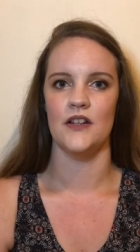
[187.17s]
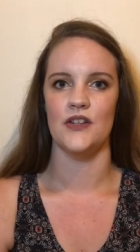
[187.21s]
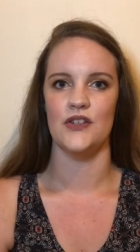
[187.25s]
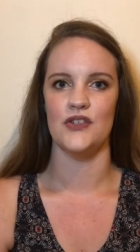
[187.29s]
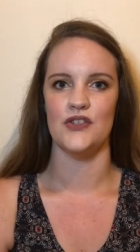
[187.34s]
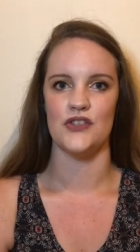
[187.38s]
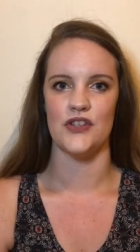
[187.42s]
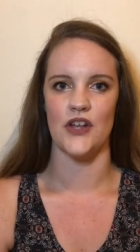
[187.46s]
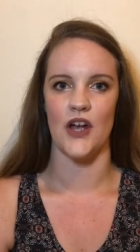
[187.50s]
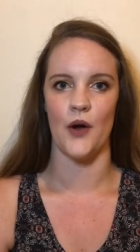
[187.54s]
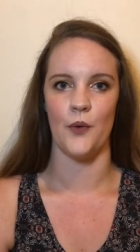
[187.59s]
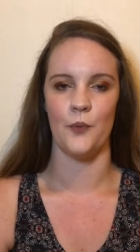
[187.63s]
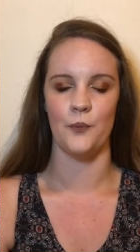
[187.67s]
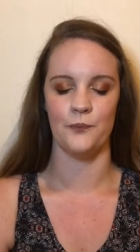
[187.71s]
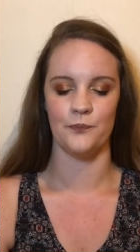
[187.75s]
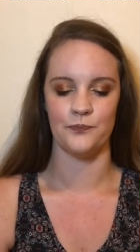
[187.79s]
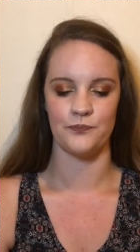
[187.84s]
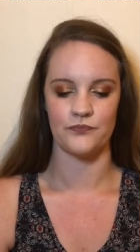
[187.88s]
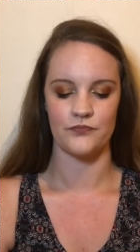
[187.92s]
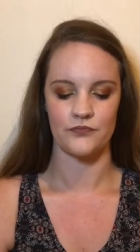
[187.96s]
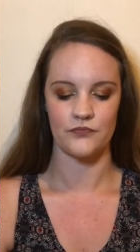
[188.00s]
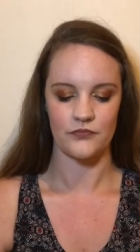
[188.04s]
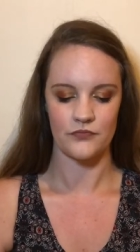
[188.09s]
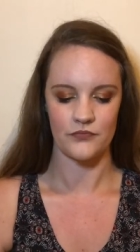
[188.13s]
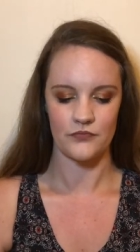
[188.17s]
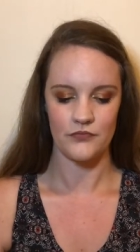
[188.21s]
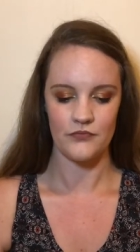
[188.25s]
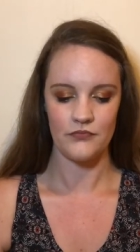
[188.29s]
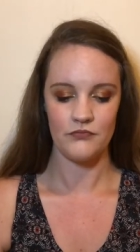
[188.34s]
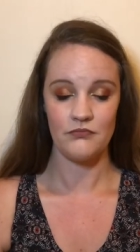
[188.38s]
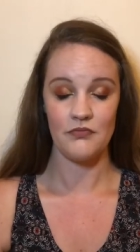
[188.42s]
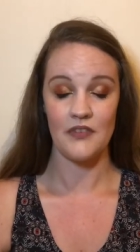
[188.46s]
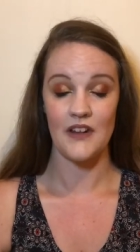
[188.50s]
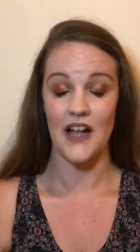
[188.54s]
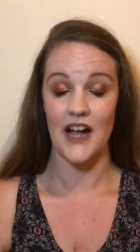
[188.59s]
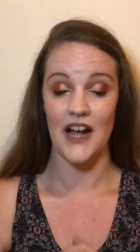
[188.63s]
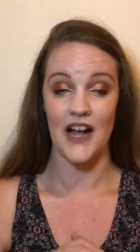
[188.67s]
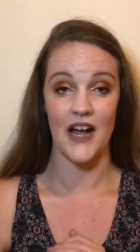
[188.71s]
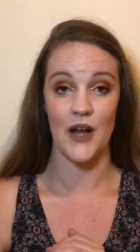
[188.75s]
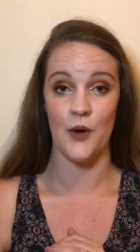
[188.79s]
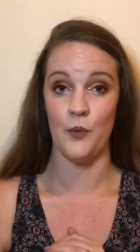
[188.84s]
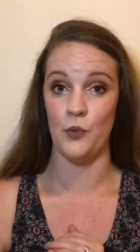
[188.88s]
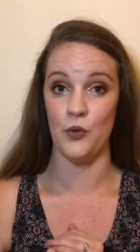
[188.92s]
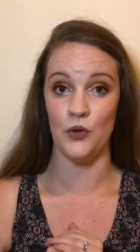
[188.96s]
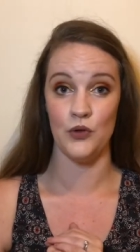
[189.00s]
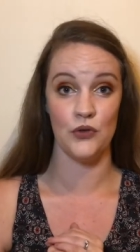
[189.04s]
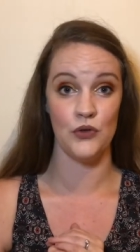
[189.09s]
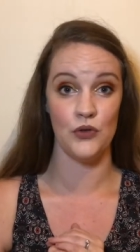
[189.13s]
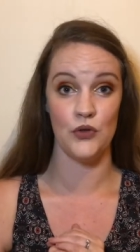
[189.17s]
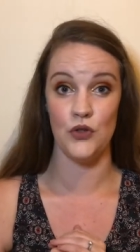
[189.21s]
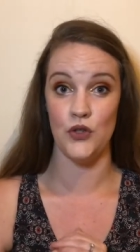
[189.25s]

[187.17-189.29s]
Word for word: So I will